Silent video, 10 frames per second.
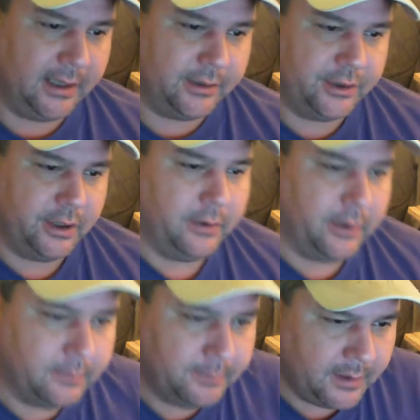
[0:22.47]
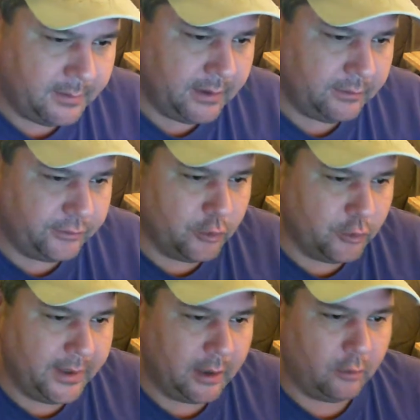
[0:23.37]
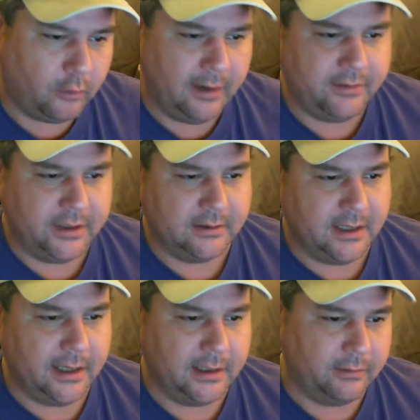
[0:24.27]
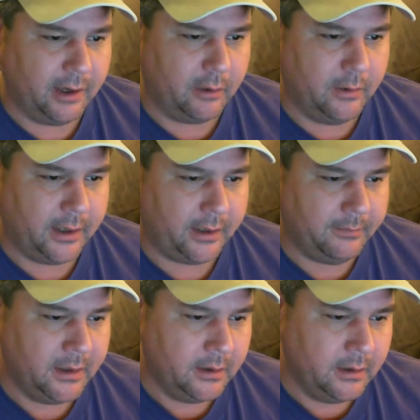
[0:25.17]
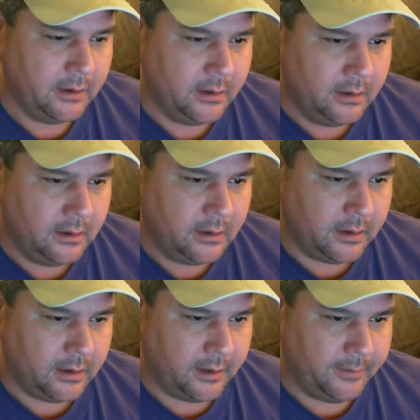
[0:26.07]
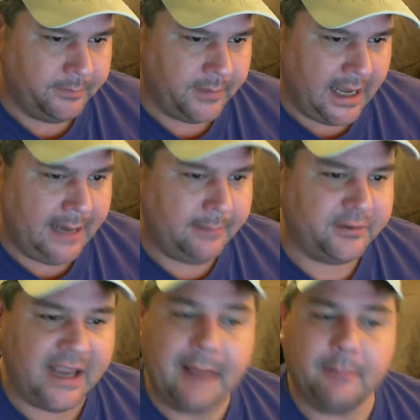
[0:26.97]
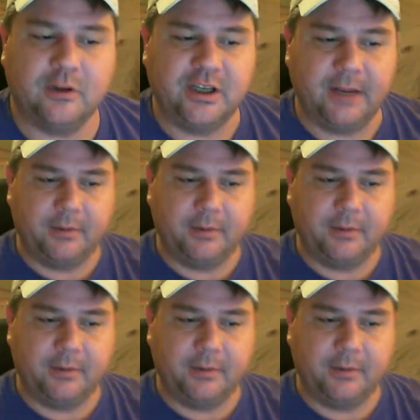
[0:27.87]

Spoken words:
that and show you. Let me zoom in on Craft Chest Island right quick. Yeah. I am sandwiched in